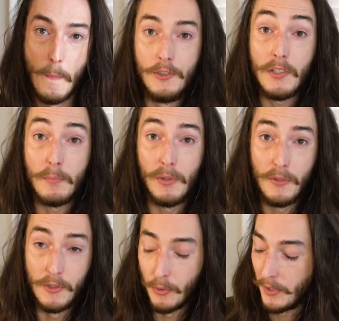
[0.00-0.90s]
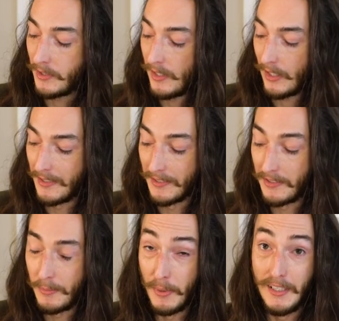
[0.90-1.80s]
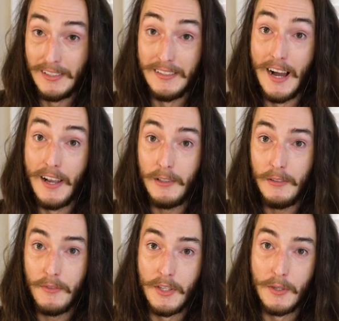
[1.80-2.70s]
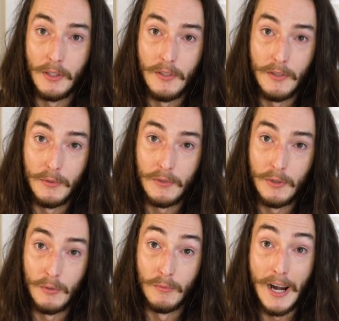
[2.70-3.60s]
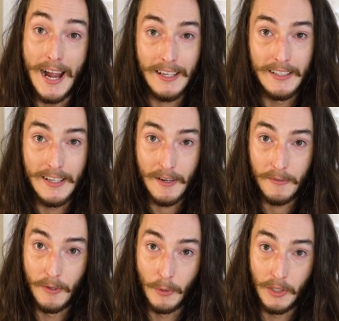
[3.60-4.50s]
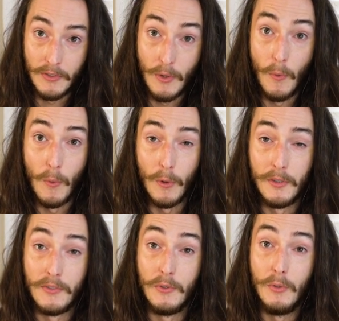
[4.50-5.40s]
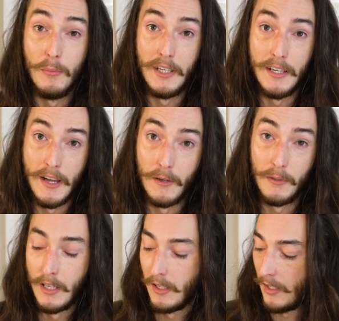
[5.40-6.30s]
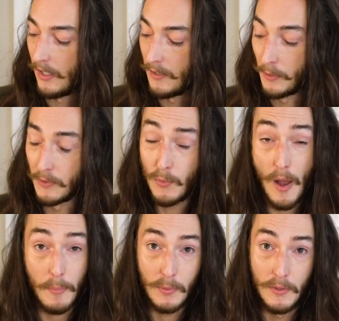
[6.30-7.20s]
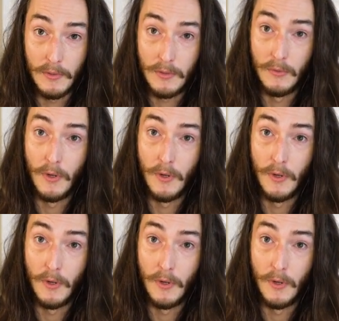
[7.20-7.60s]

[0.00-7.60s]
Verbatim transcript: Just below the joystick is a spinning dial that you can use to rack in and out of focus or zoom in and out and you can swap between those two